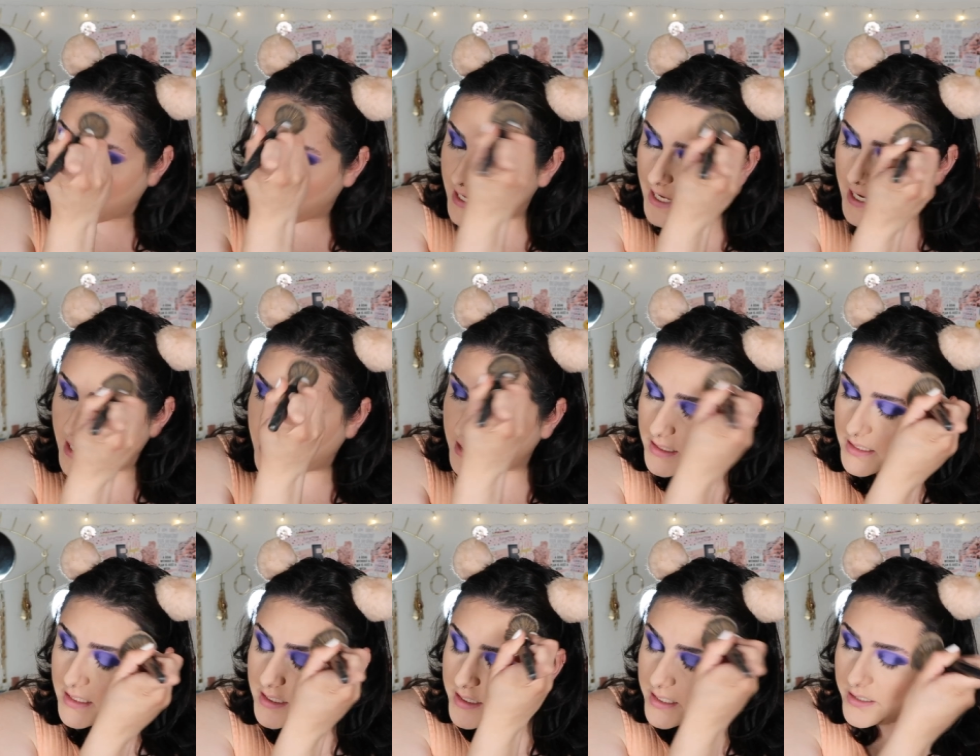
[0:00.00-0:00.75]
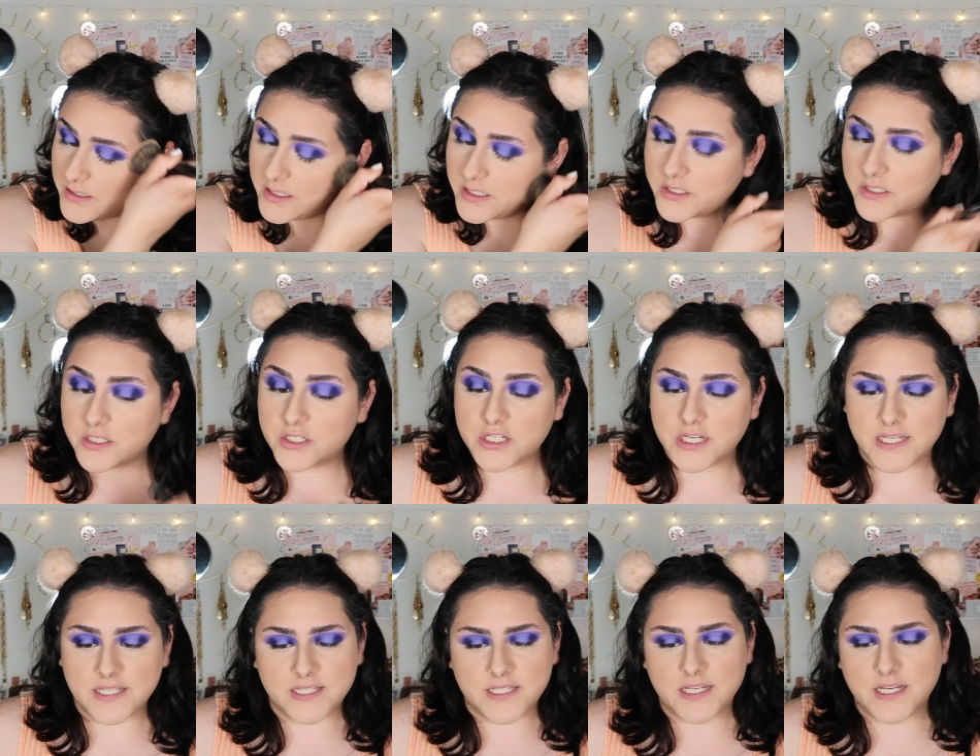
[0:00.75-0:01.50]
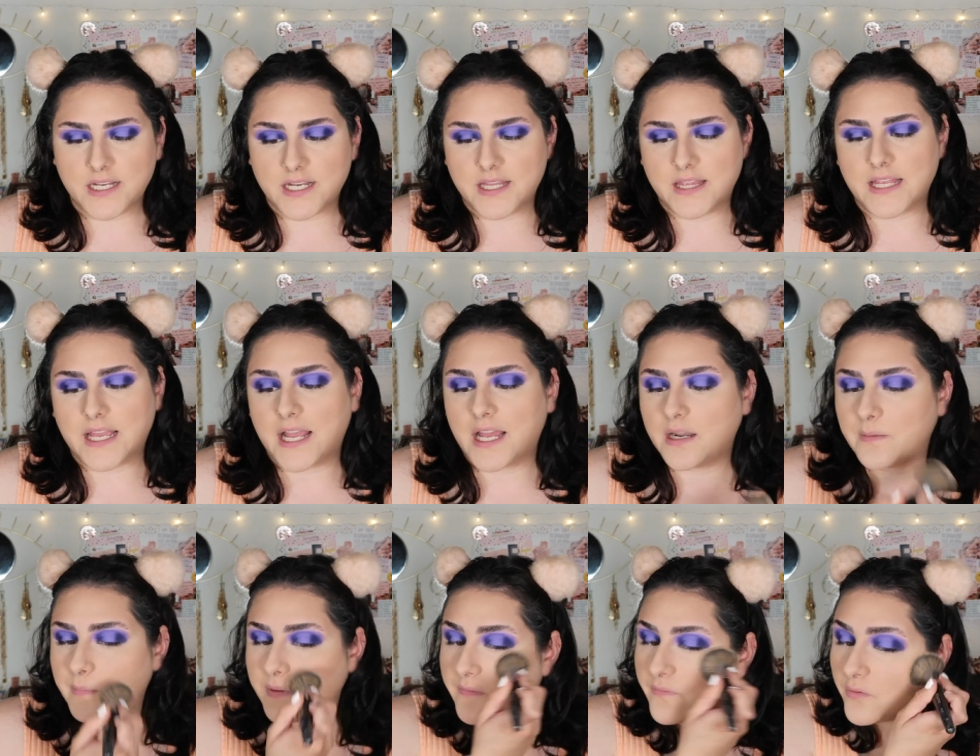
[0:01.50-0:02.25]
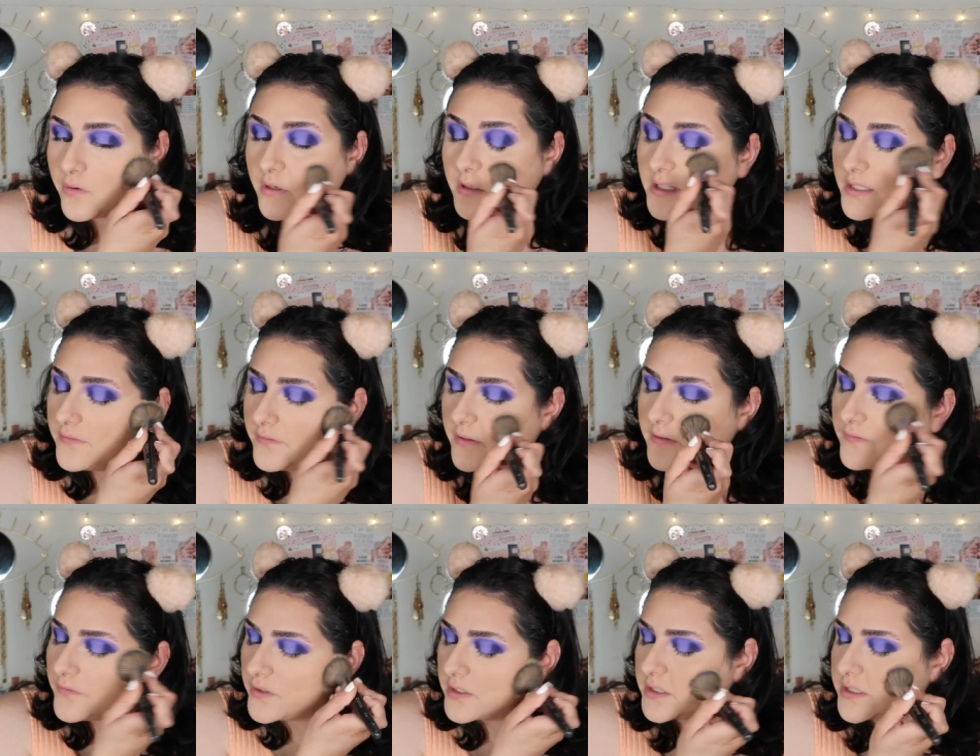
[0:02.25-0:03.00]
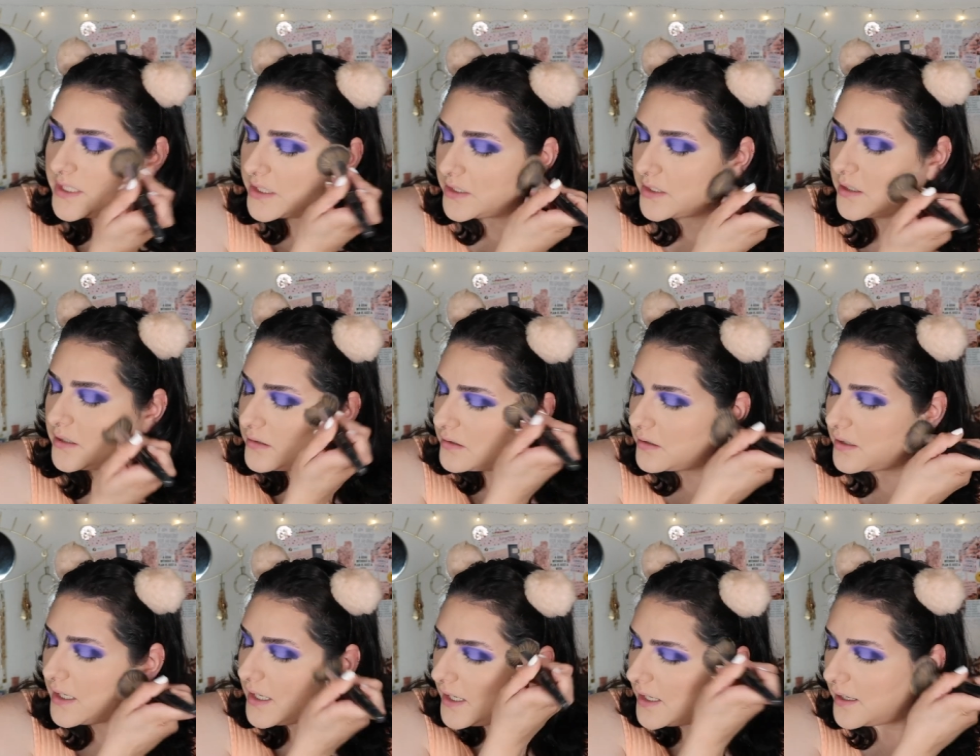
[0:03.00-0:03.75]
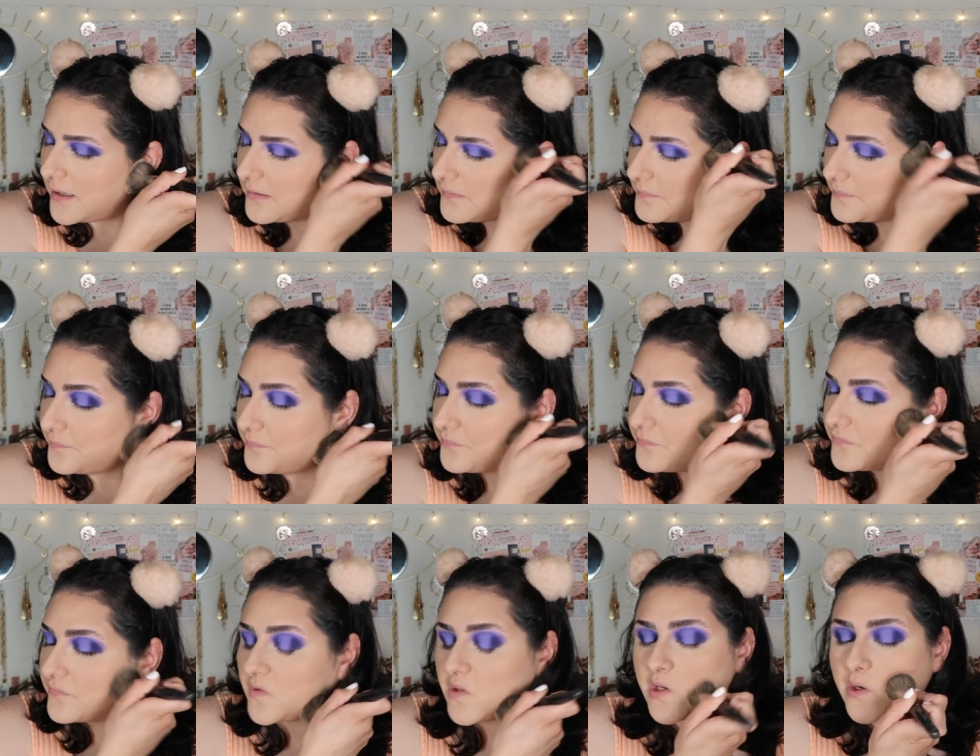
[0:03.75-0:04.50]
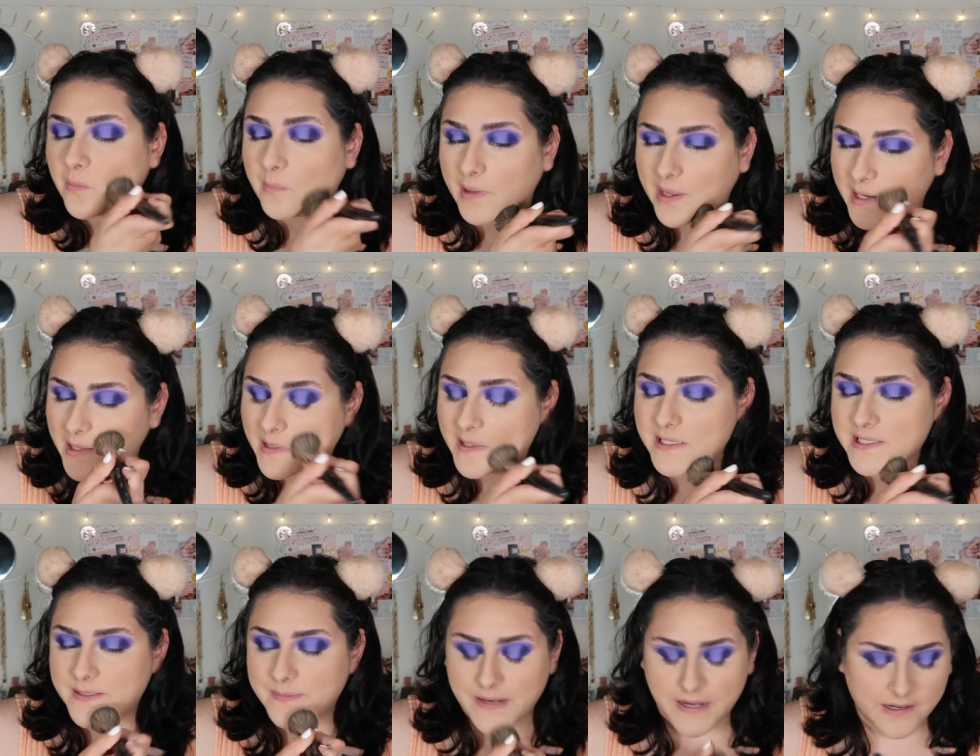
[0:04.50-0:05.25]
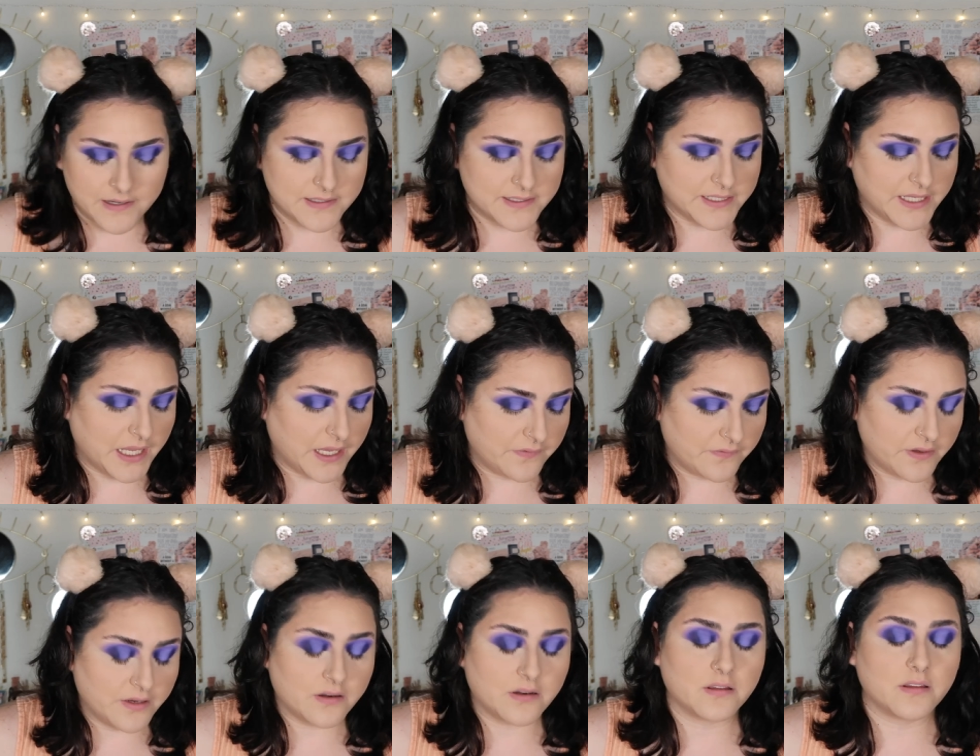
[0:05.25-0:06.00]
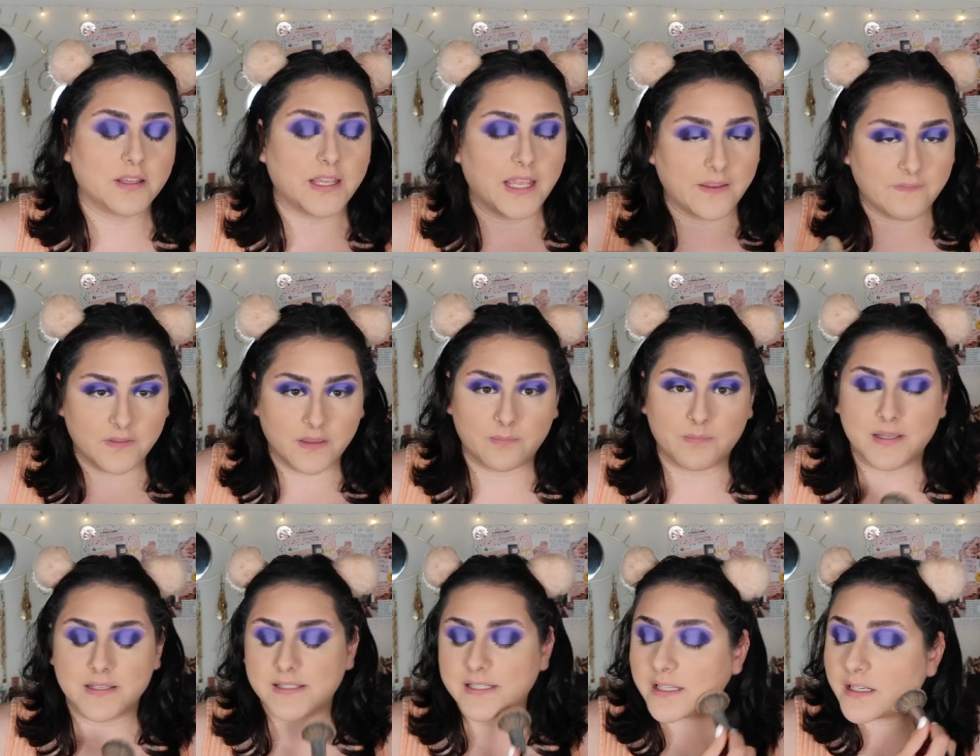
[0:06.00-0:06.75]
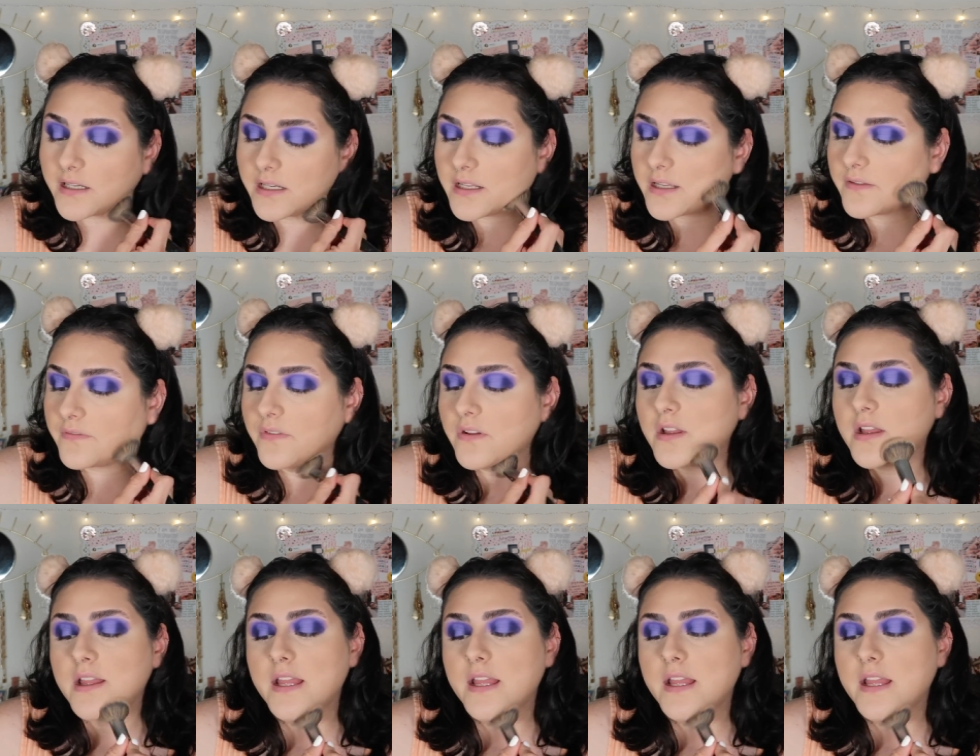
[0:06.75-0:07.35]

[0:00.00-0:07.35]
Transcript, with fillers: And the theory suggested that before leaving for dinner, um, you know, Madeleine's parents gave gave them a sedative.